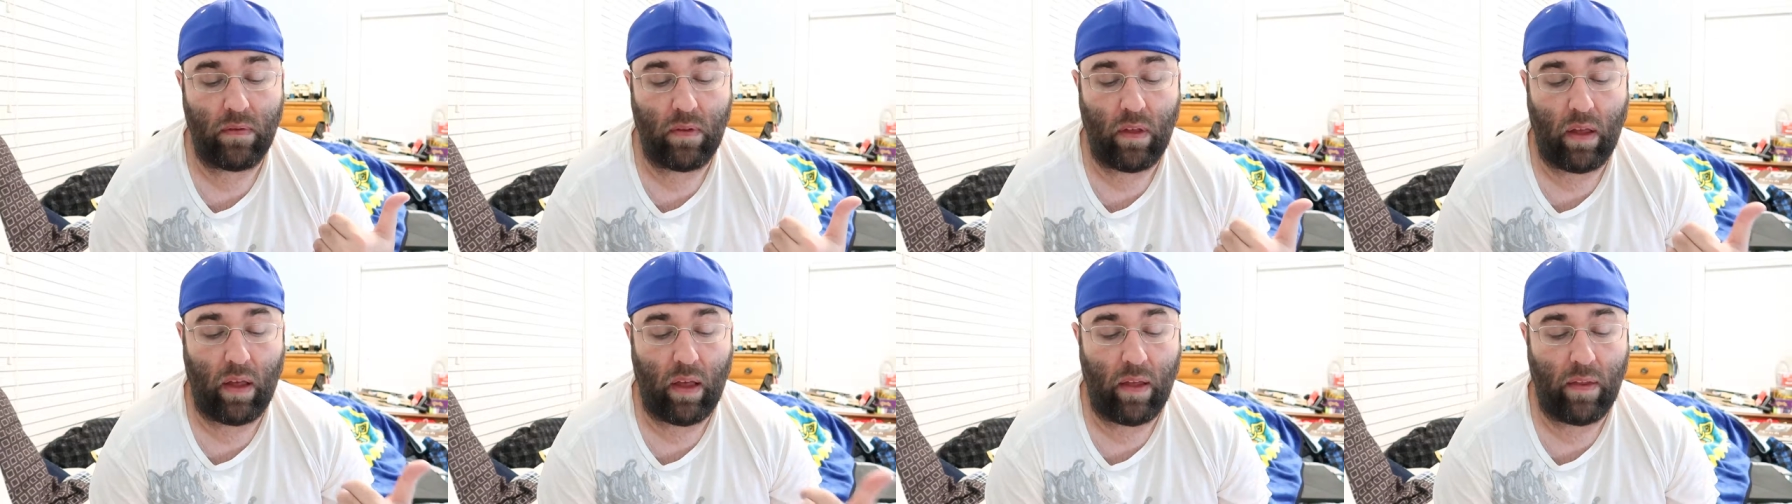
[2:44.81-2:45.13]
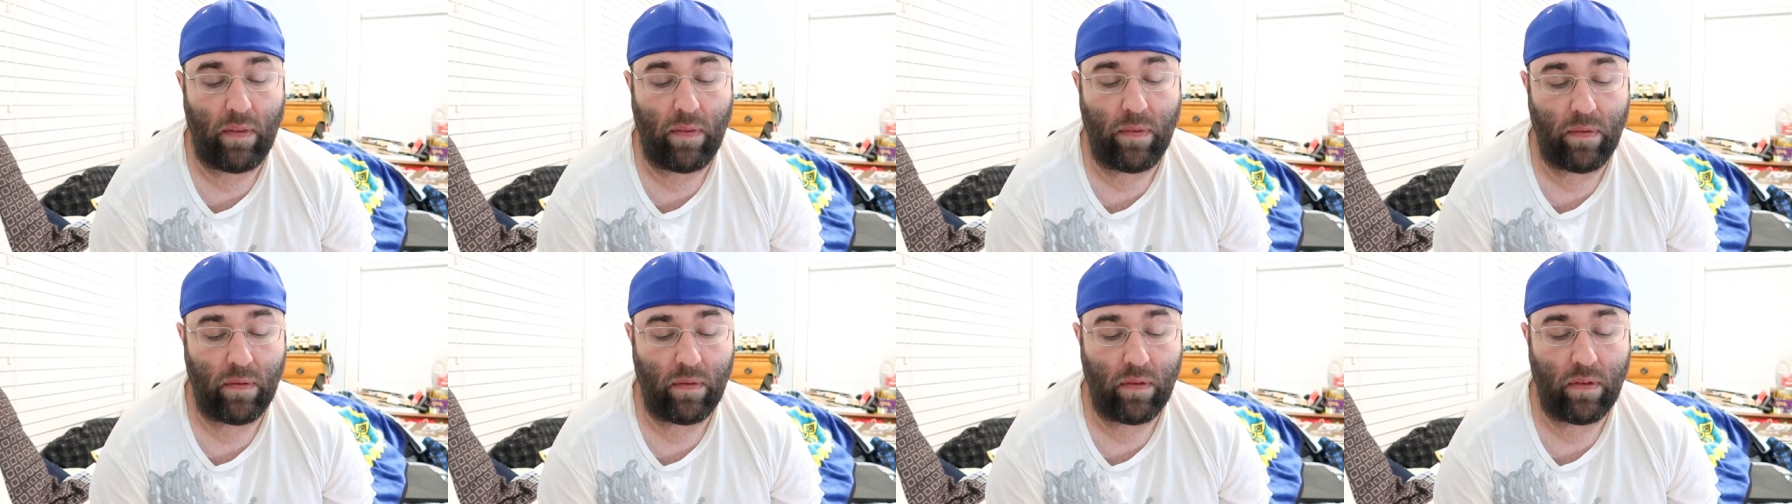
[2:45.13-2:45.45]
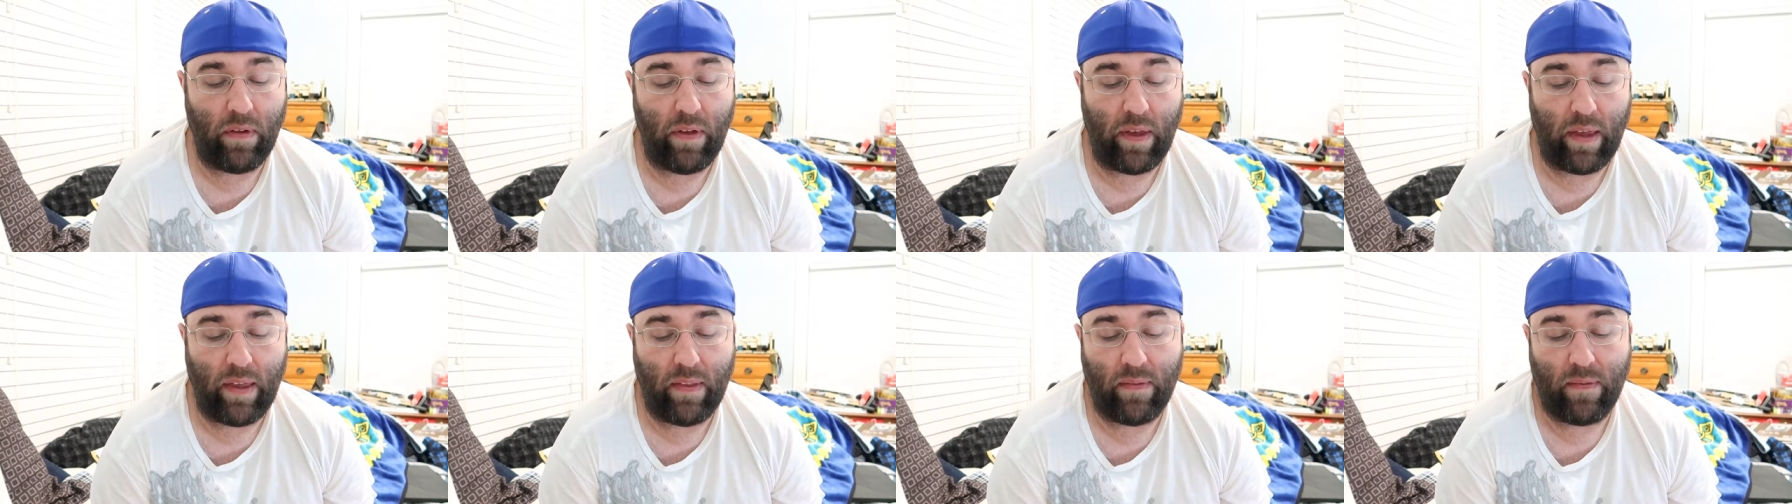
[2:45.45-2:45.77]
um,
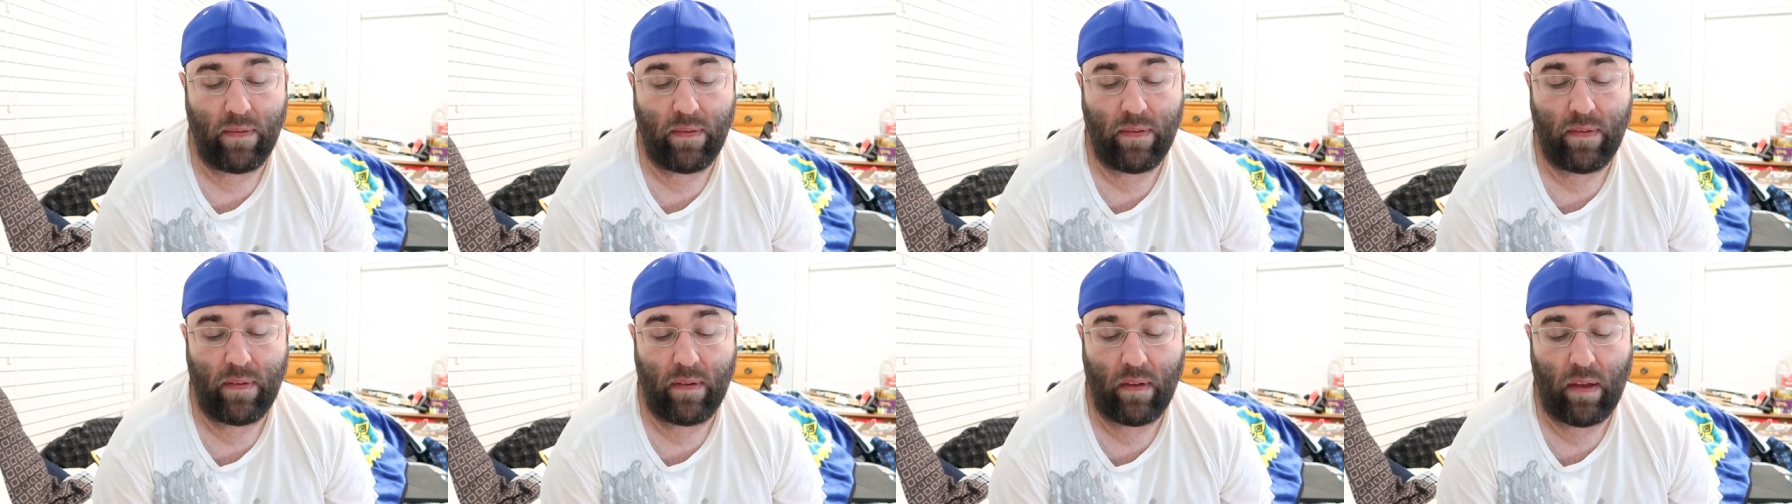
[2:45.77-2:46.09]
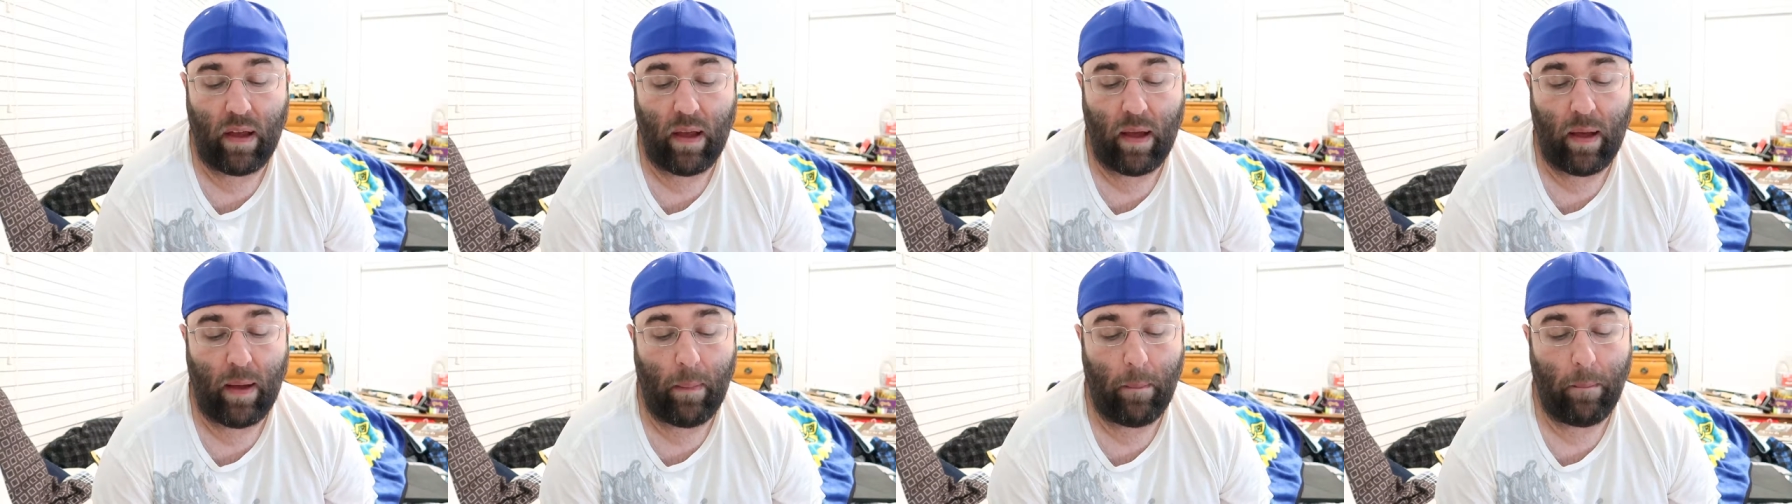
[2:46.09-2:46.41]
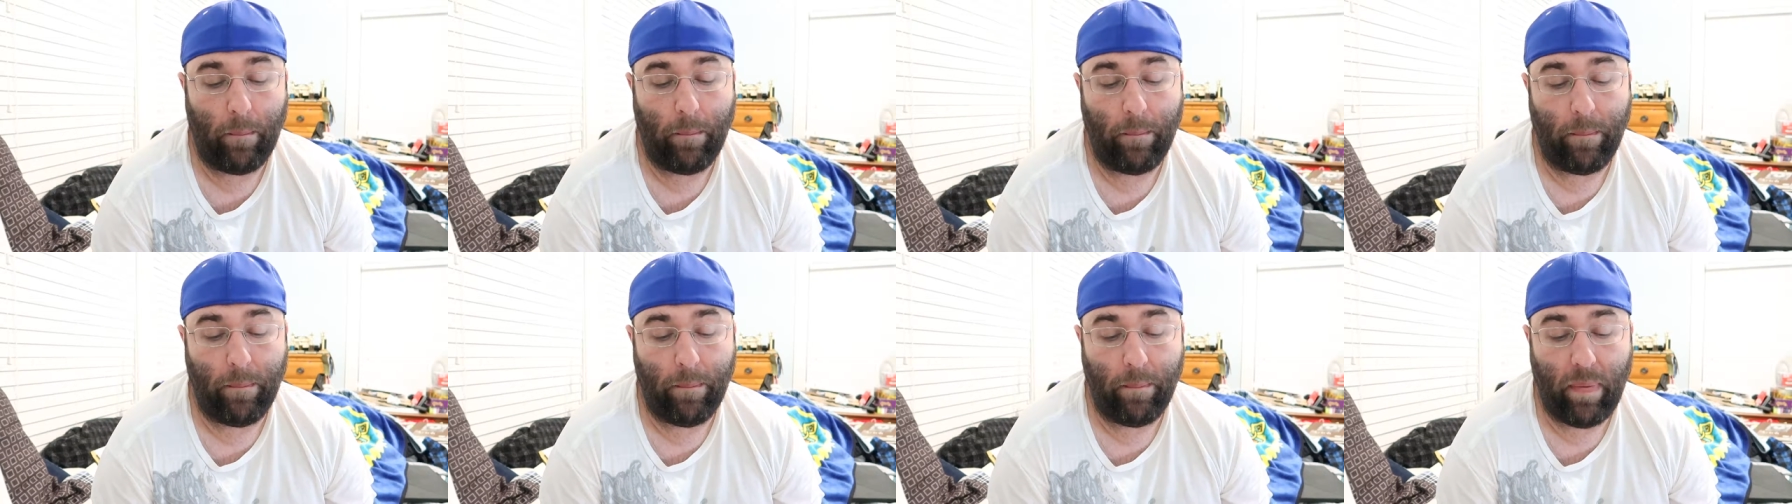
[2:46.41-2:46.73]
Clayton's um,